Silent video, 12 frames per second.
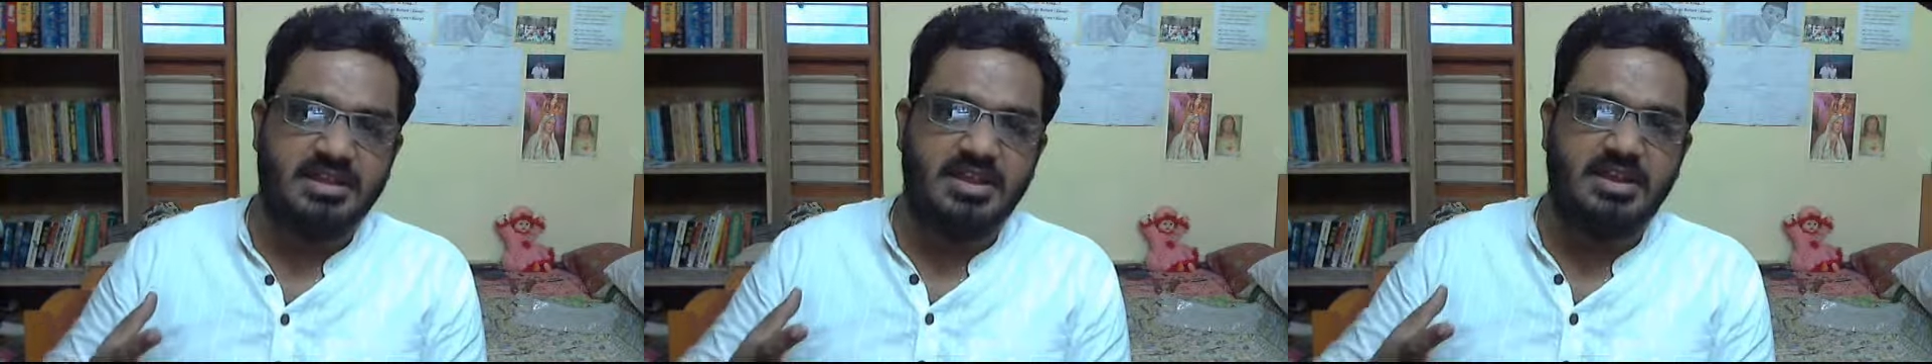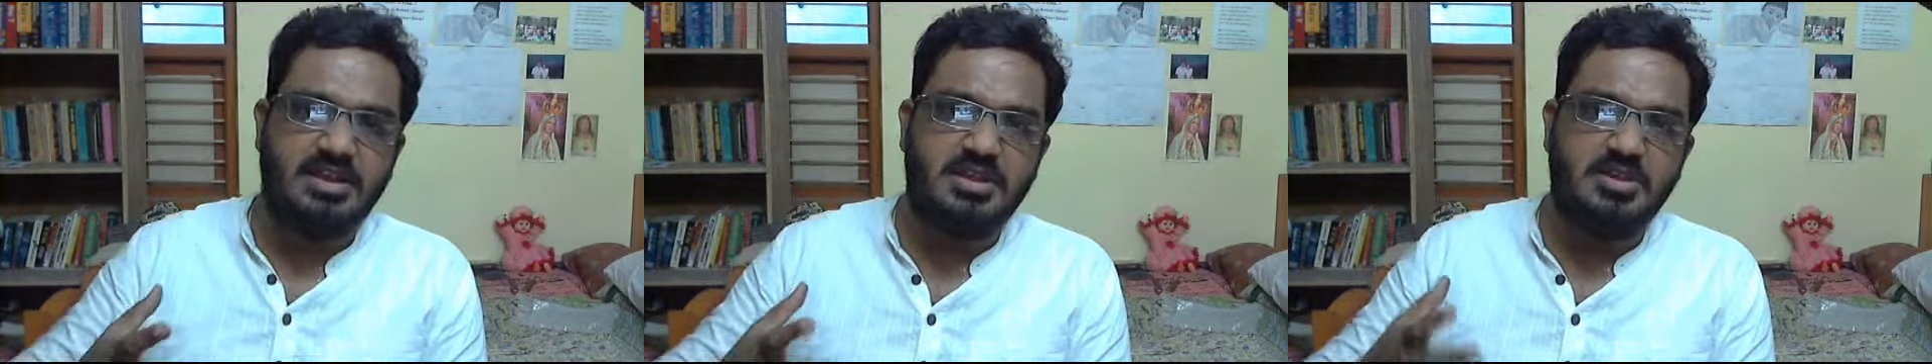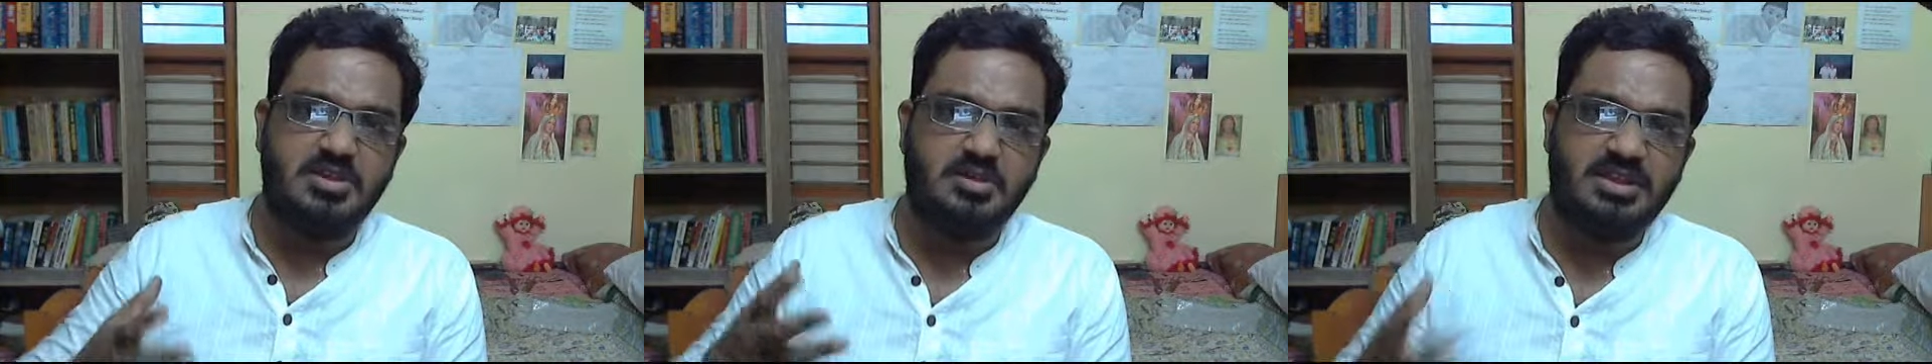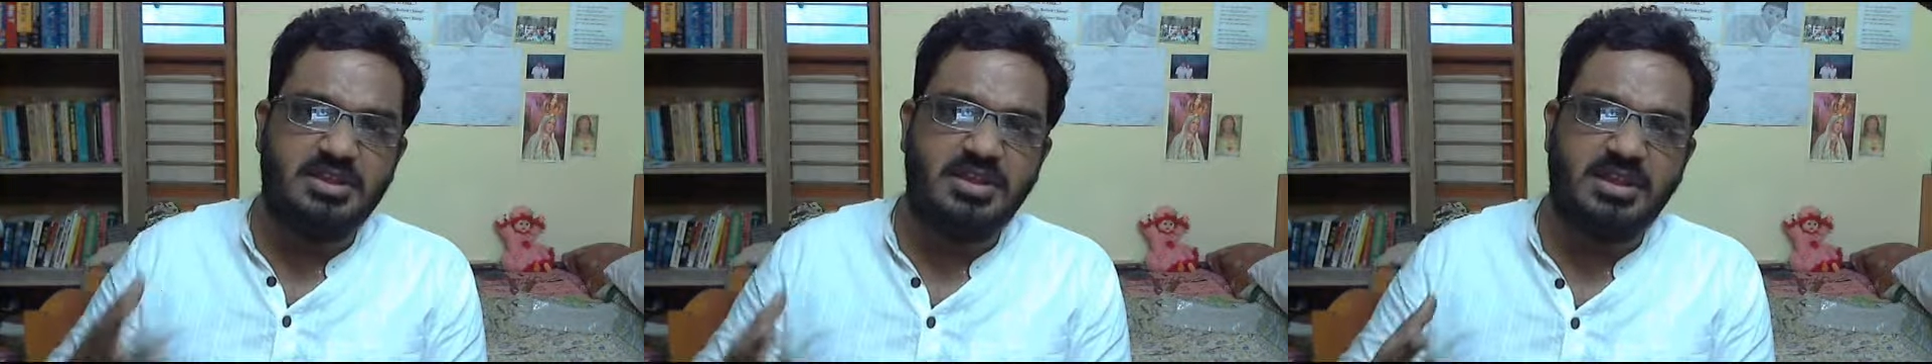they're
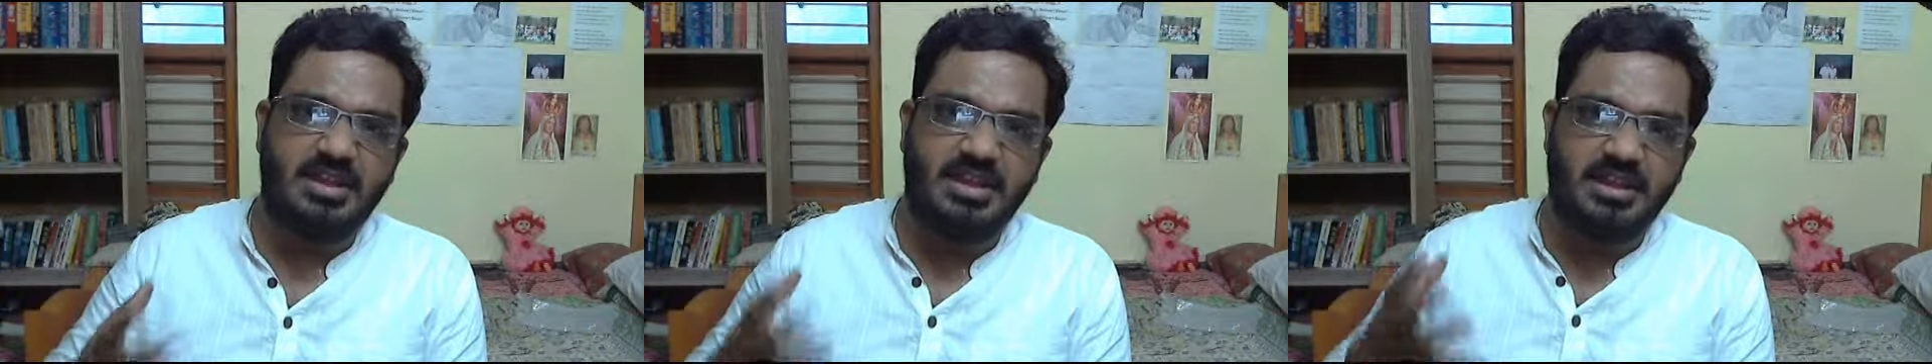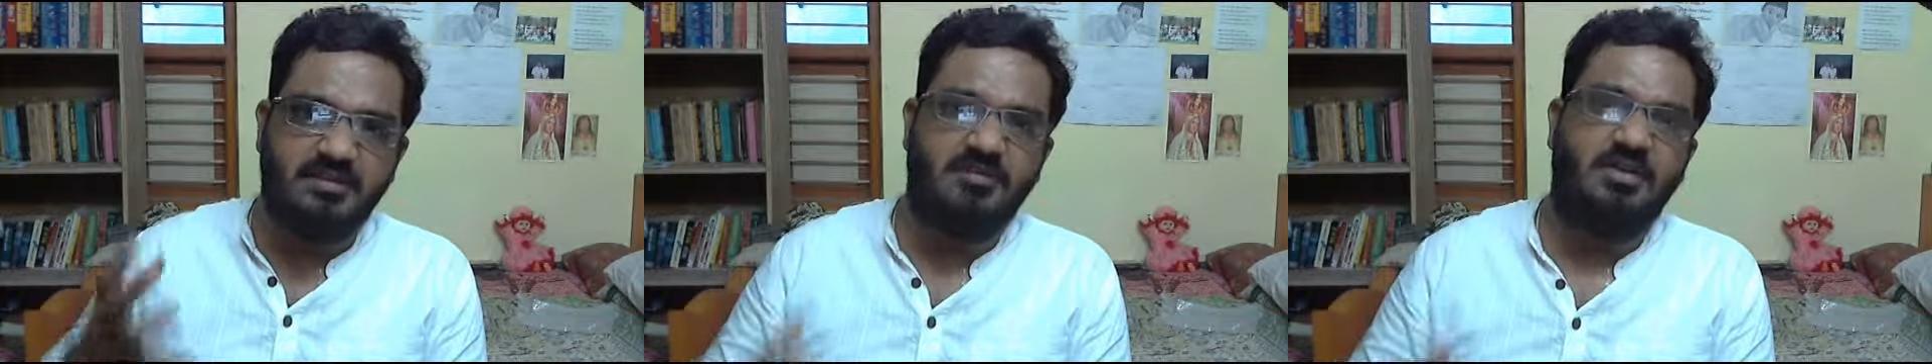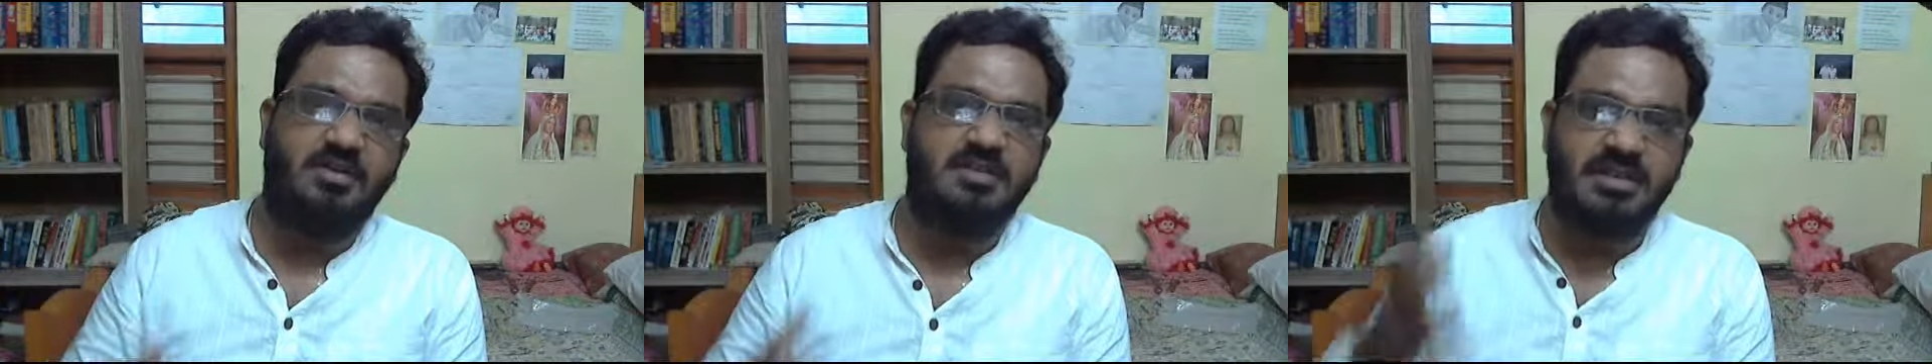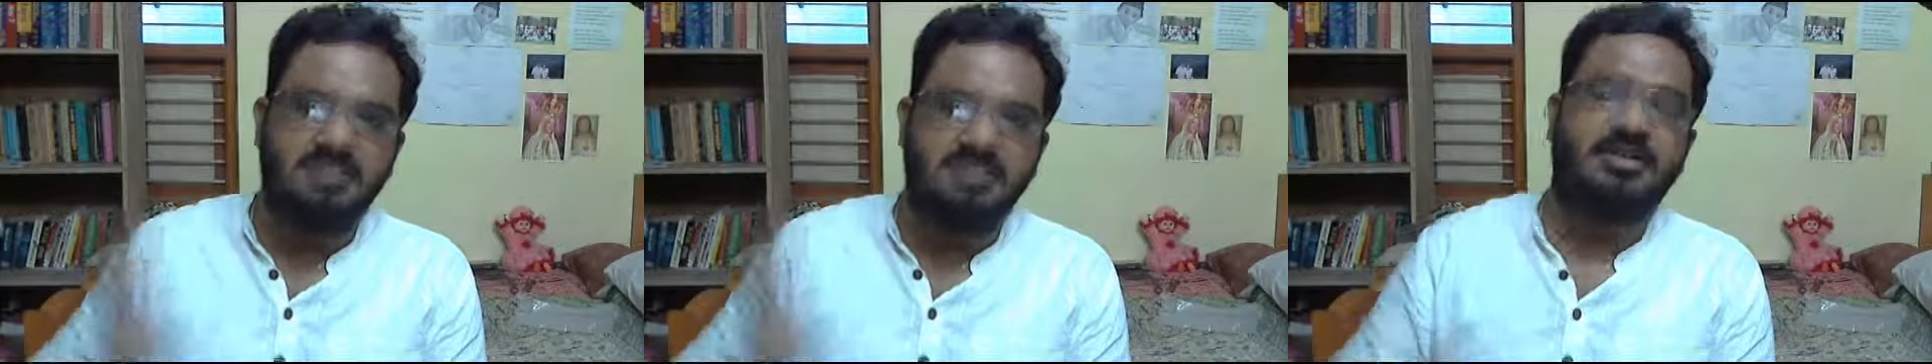using it
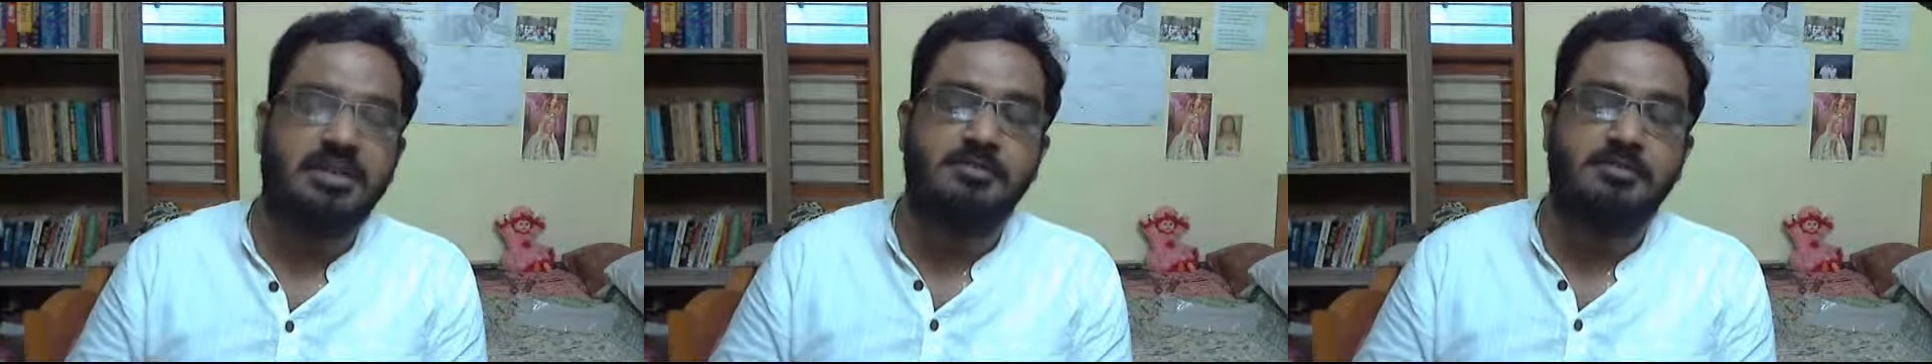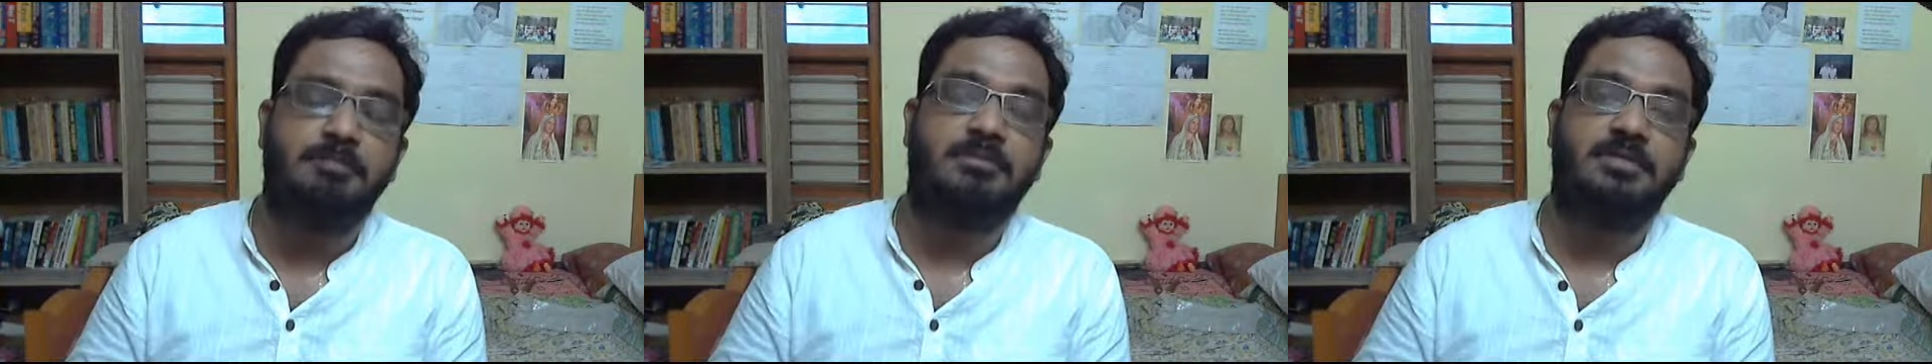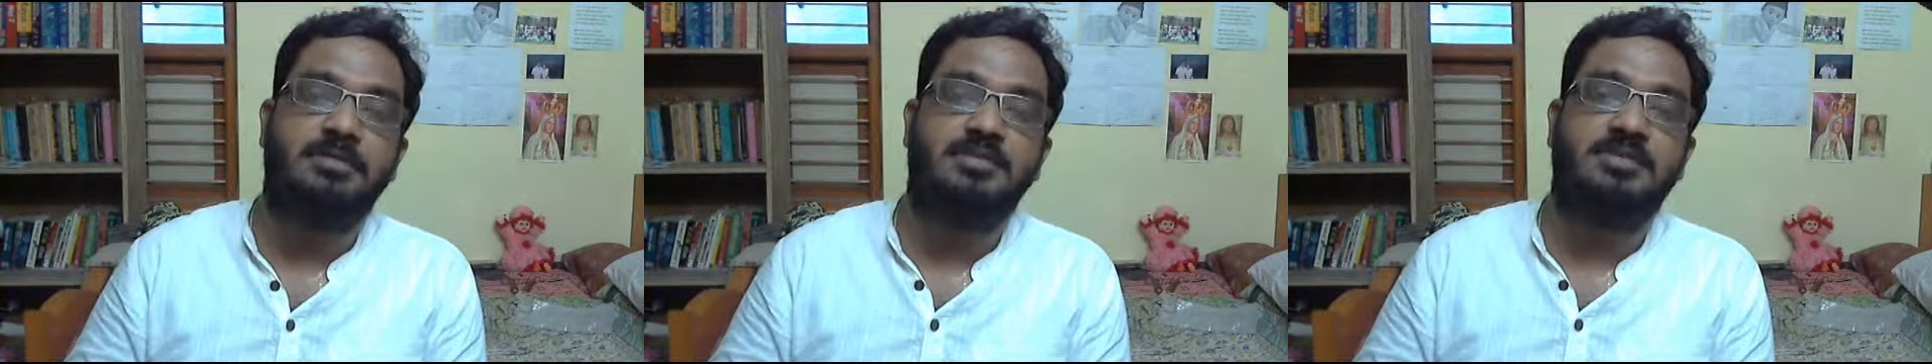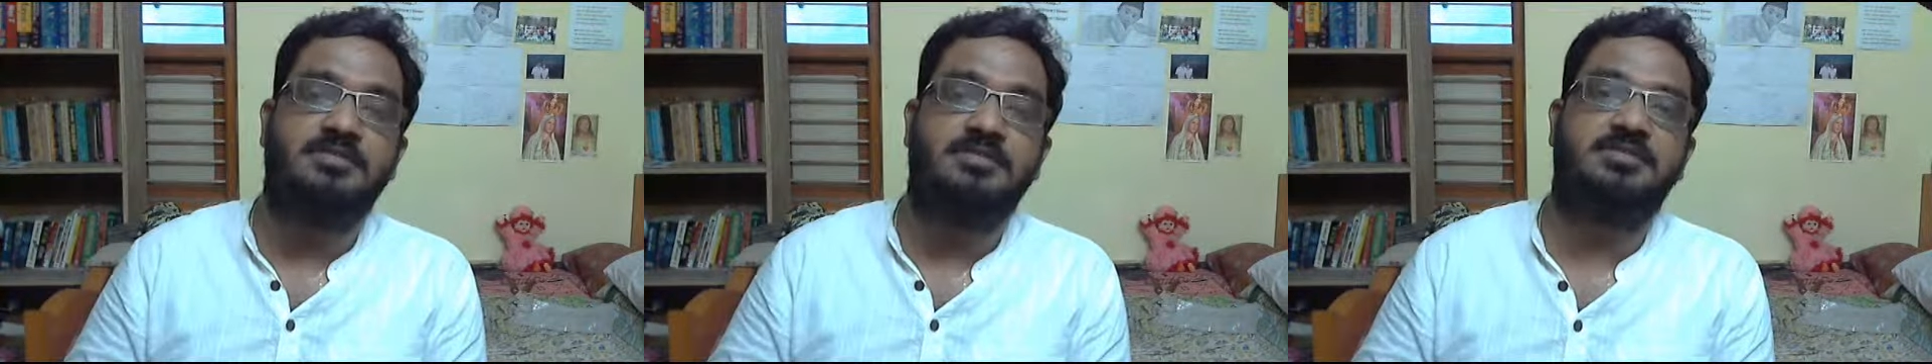for destructive
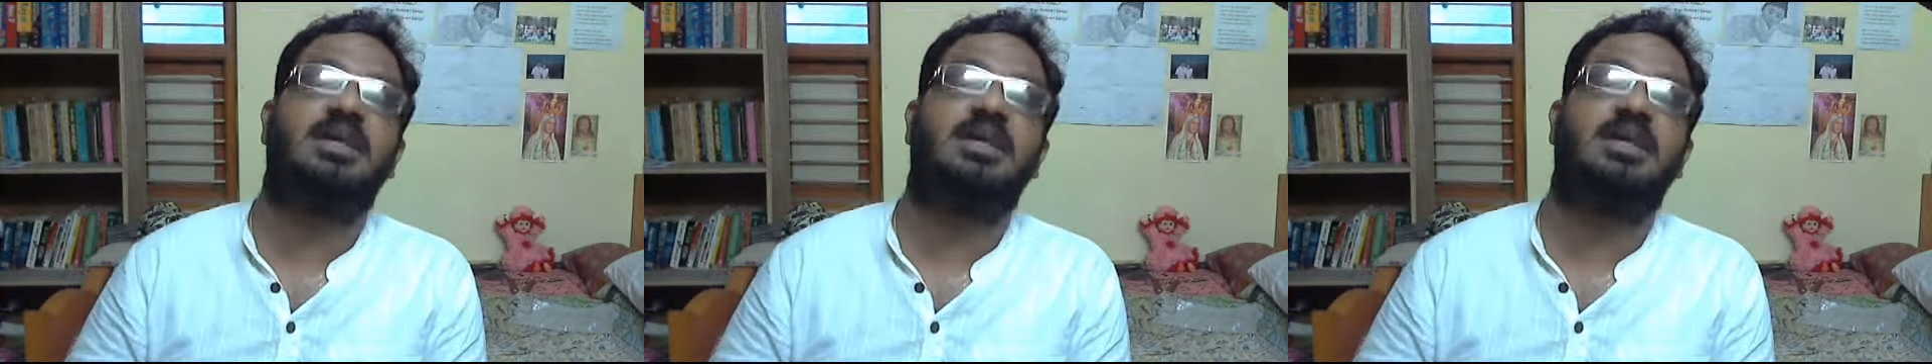purposes